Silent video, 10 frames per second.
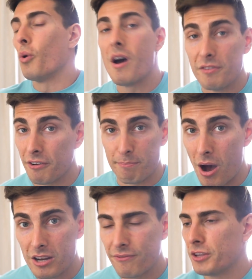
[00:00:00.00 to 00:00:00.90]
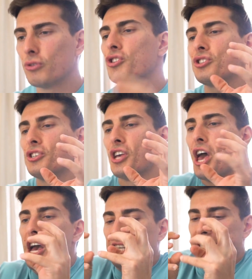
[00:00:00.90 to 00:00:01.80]
don't have enough body fat, you're just this
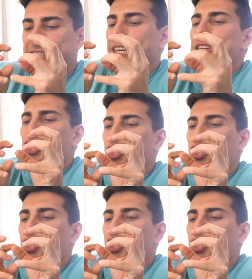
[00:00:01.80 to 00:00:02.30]
skinny,